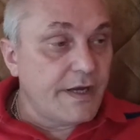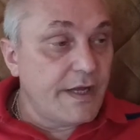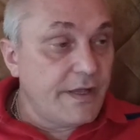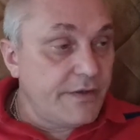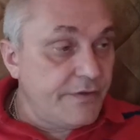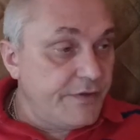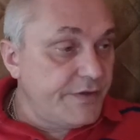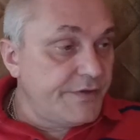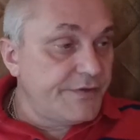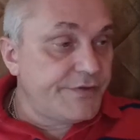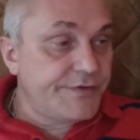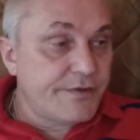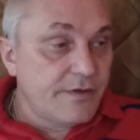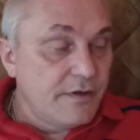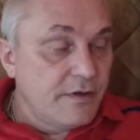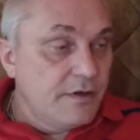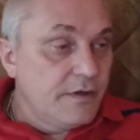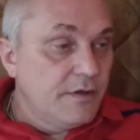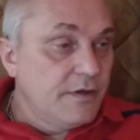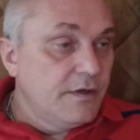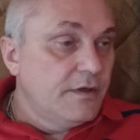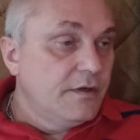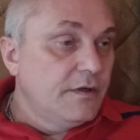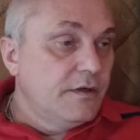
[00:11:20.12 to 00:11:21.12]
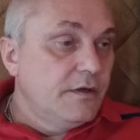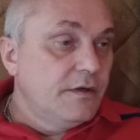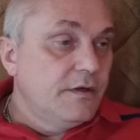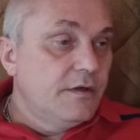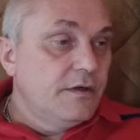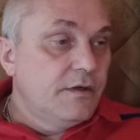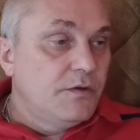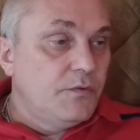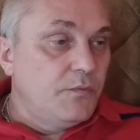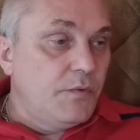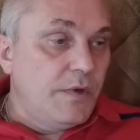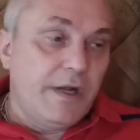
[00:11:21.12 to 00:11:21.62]
And this,
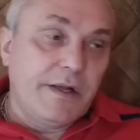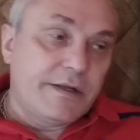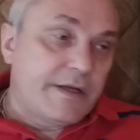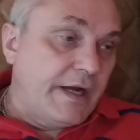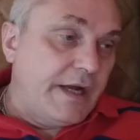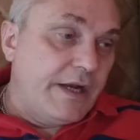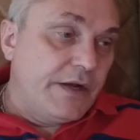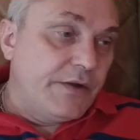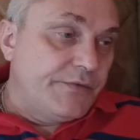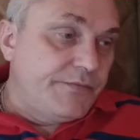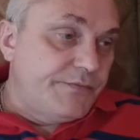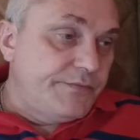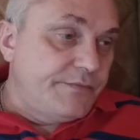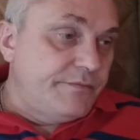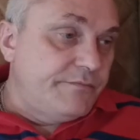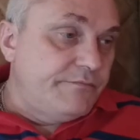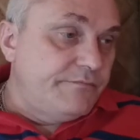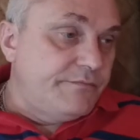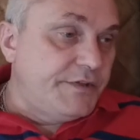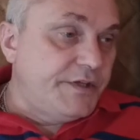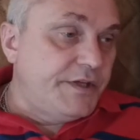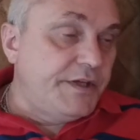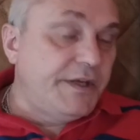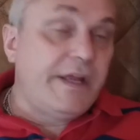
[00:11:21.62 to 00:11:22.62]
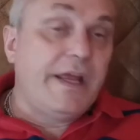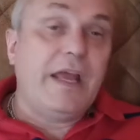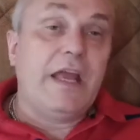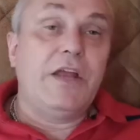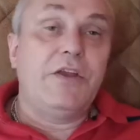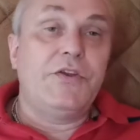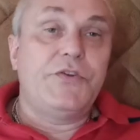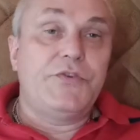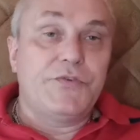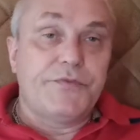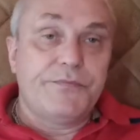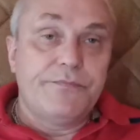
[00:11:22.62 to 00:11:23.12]
well, kind of
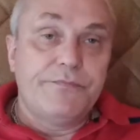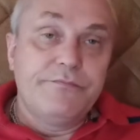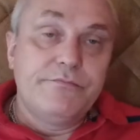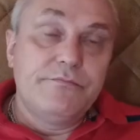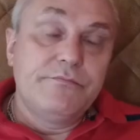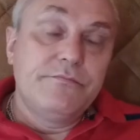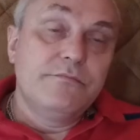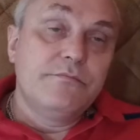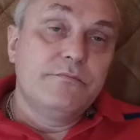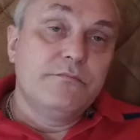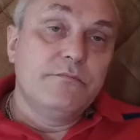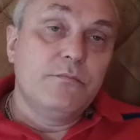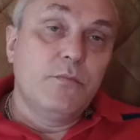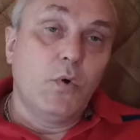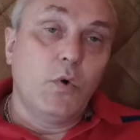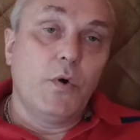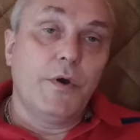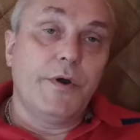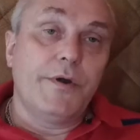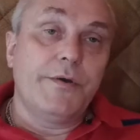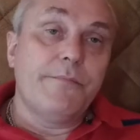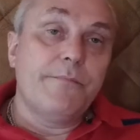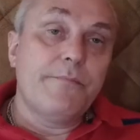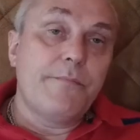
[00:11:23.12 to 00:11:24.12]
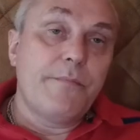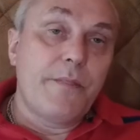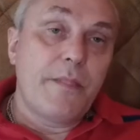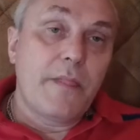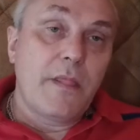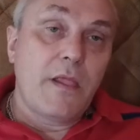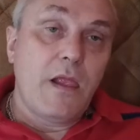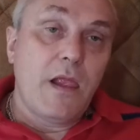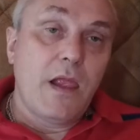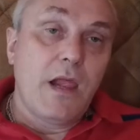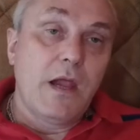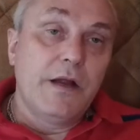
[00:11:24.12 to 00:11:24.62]
teenage boy,
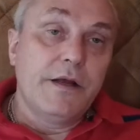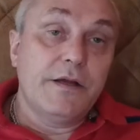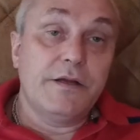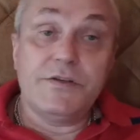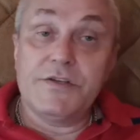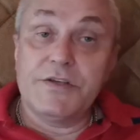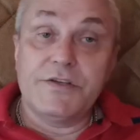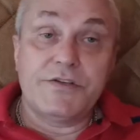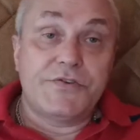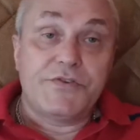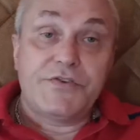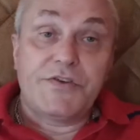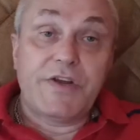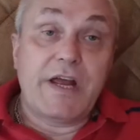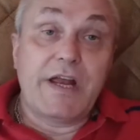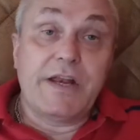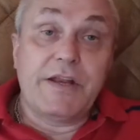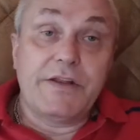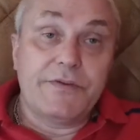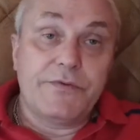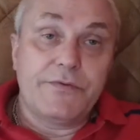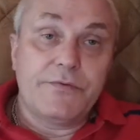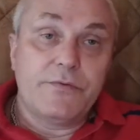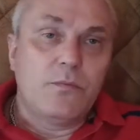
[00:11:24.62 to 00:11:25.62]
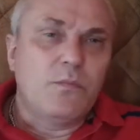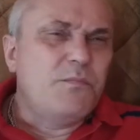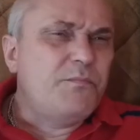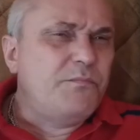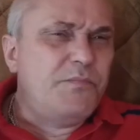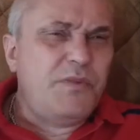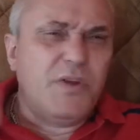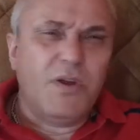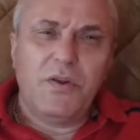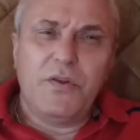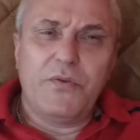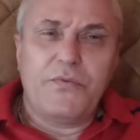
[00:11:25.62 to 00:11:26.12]
he just chanted
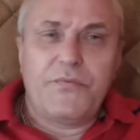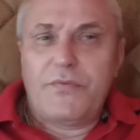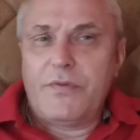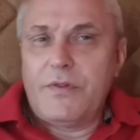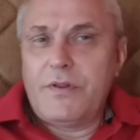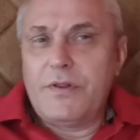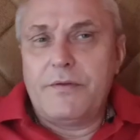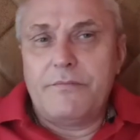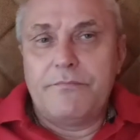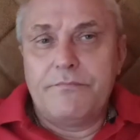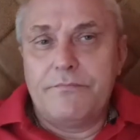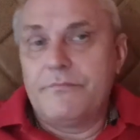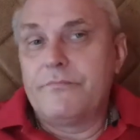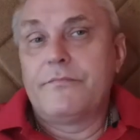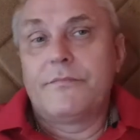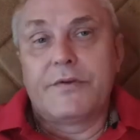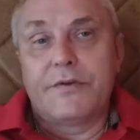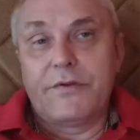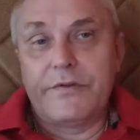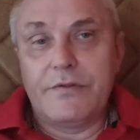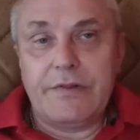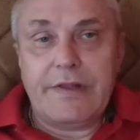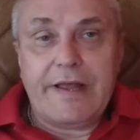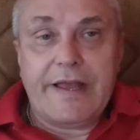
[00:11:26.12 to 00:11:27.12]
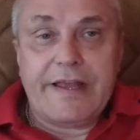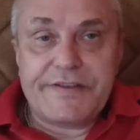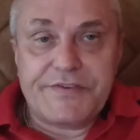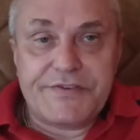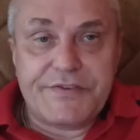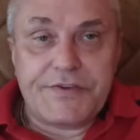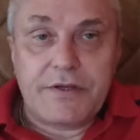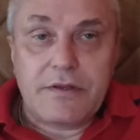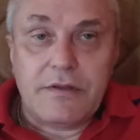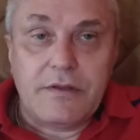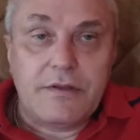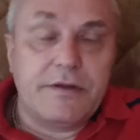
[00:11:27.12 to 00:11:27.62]
beautifully,
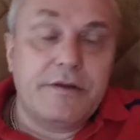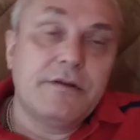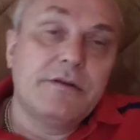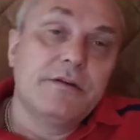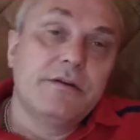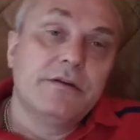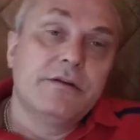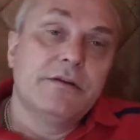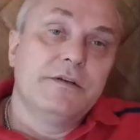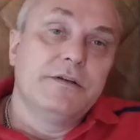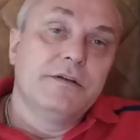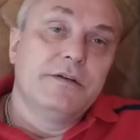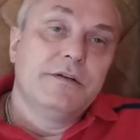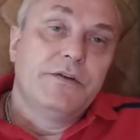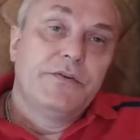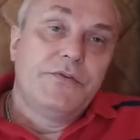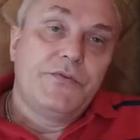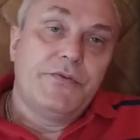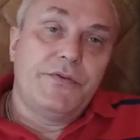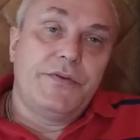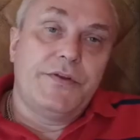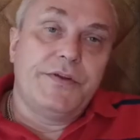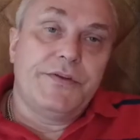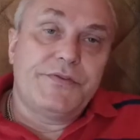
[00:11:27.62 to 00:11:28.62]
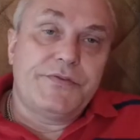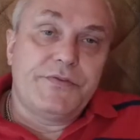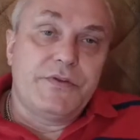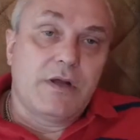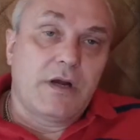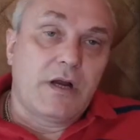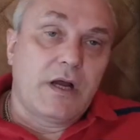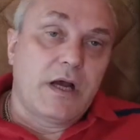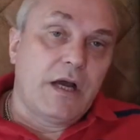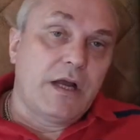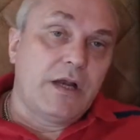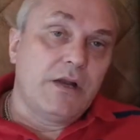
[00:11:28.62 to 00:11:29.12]
classically, this
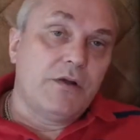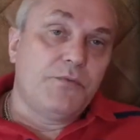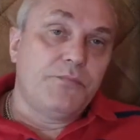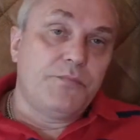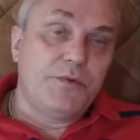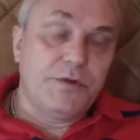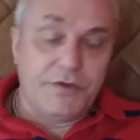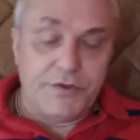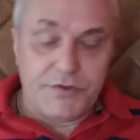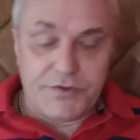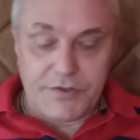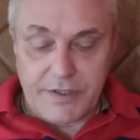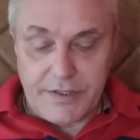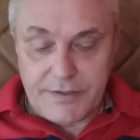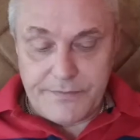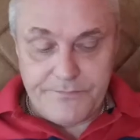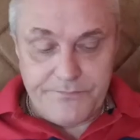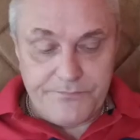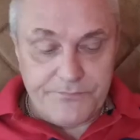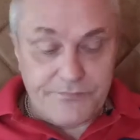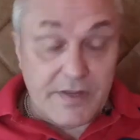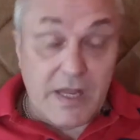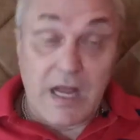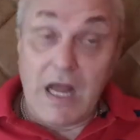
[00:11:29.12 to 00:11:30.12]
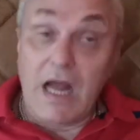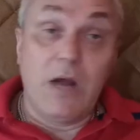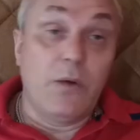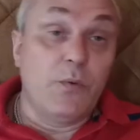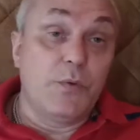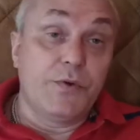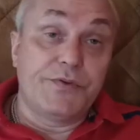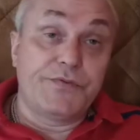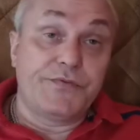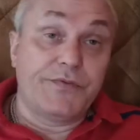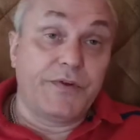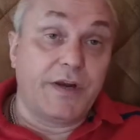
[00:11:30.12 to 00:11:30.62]
Narayana Upanishad. I
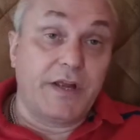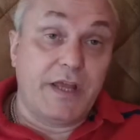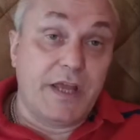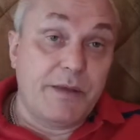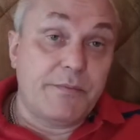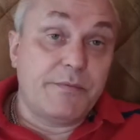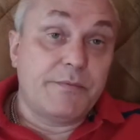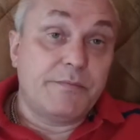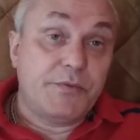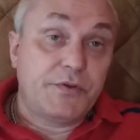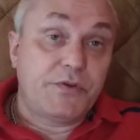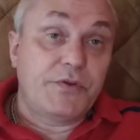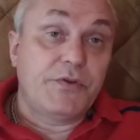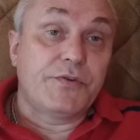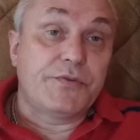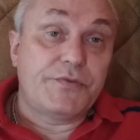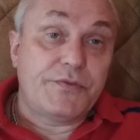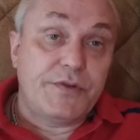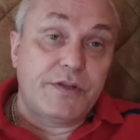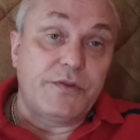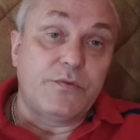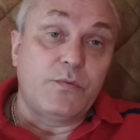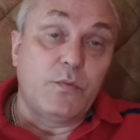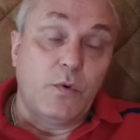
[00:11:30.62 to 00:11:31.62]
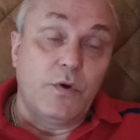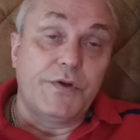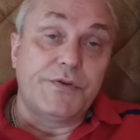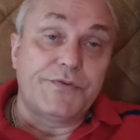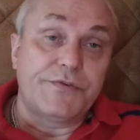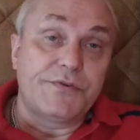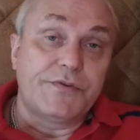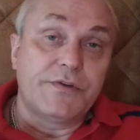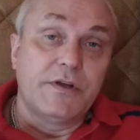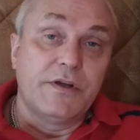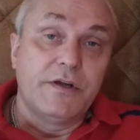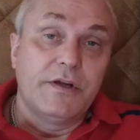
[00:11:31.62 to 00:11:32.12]
was very happy because that
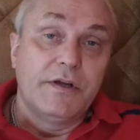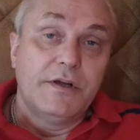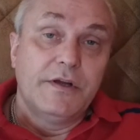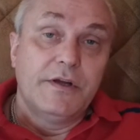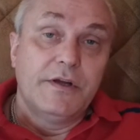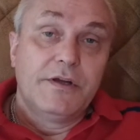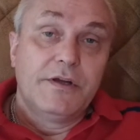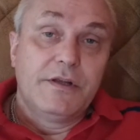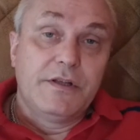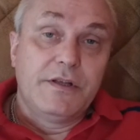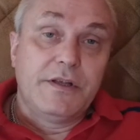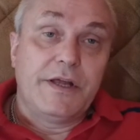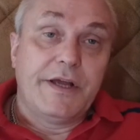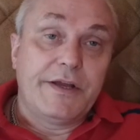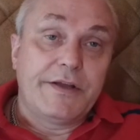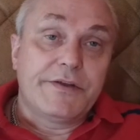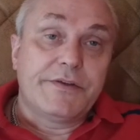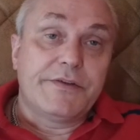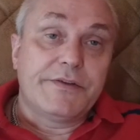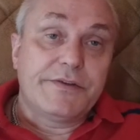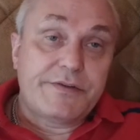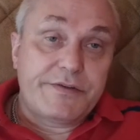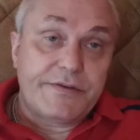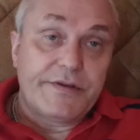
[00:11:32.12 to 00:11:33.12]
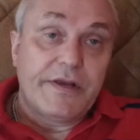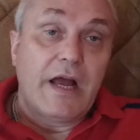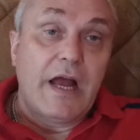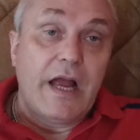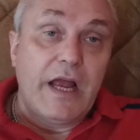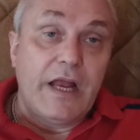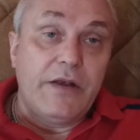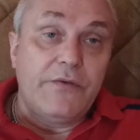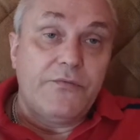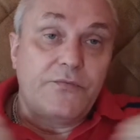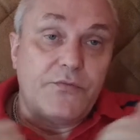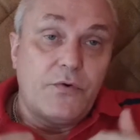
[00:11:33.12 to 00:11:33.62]
was like
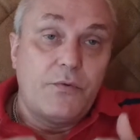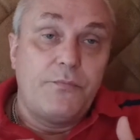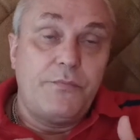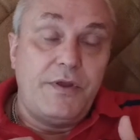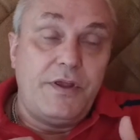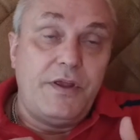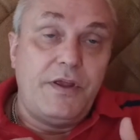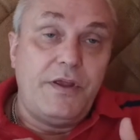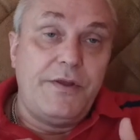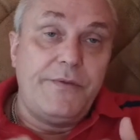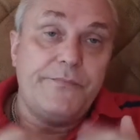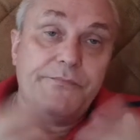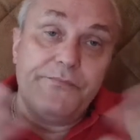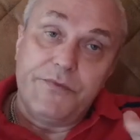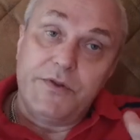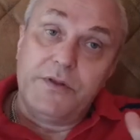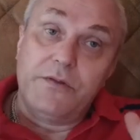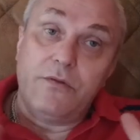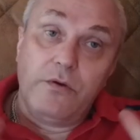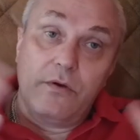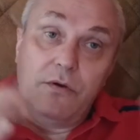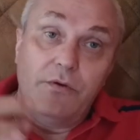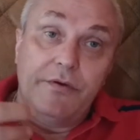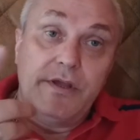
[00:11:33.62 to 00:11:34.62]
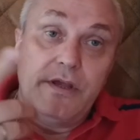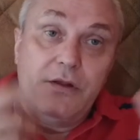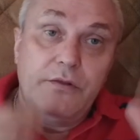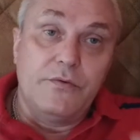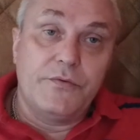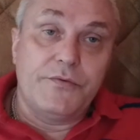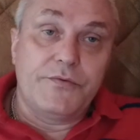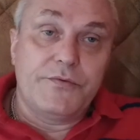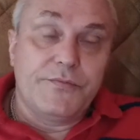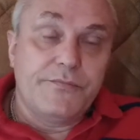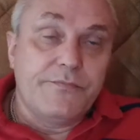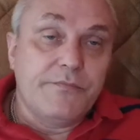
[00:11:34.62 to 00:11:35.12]
sign for me that, okay,
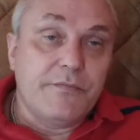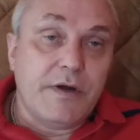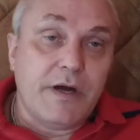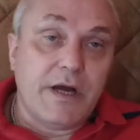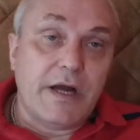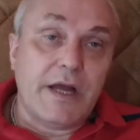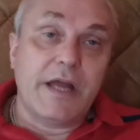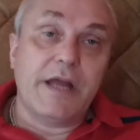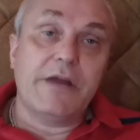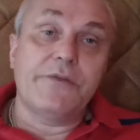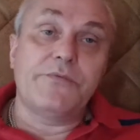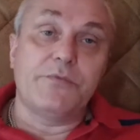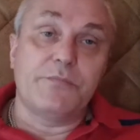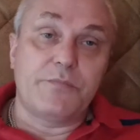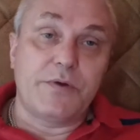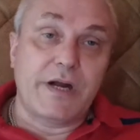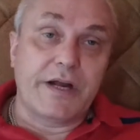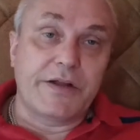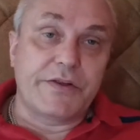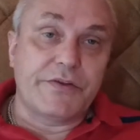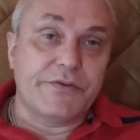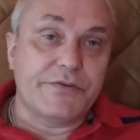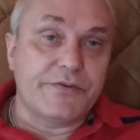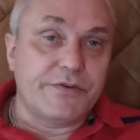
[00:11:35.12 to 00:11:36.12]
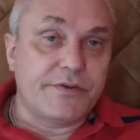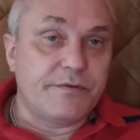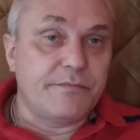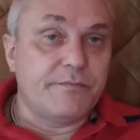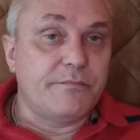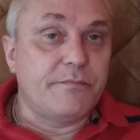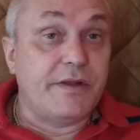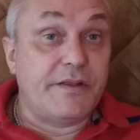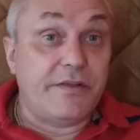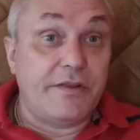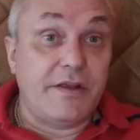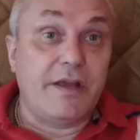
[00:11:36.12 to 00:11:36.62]
look, I have to practice it.
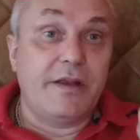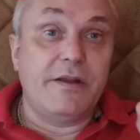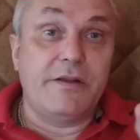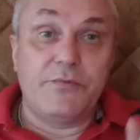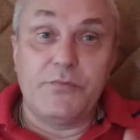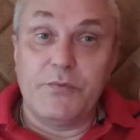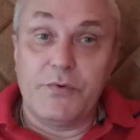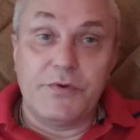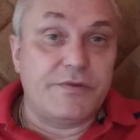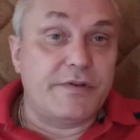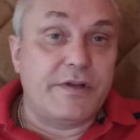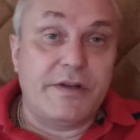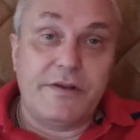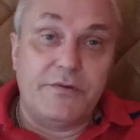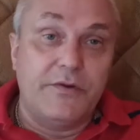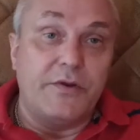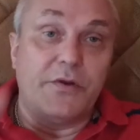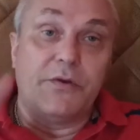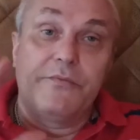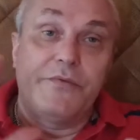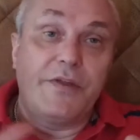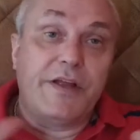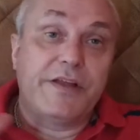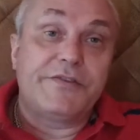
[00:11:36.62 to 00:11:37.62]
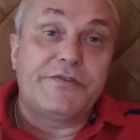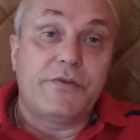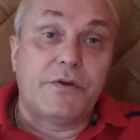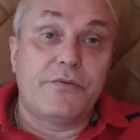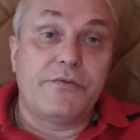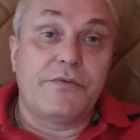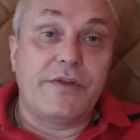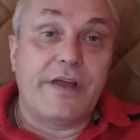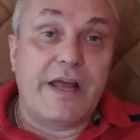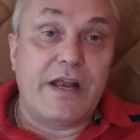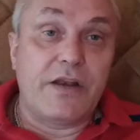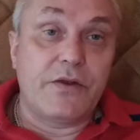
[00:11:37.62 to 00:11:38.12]
But then it was, you know, that's
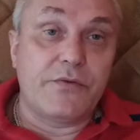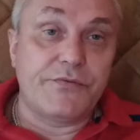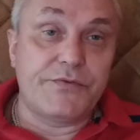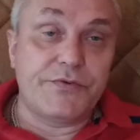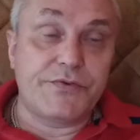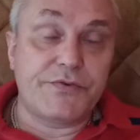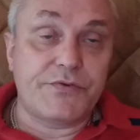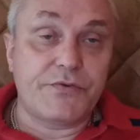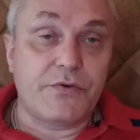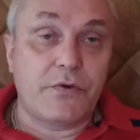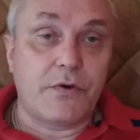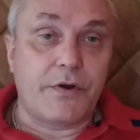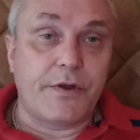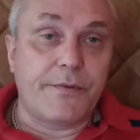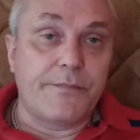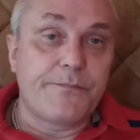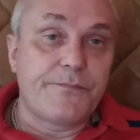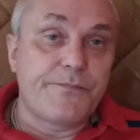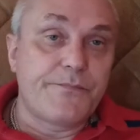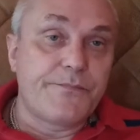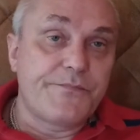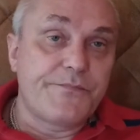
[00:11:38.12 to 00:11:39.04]
not the end of the story.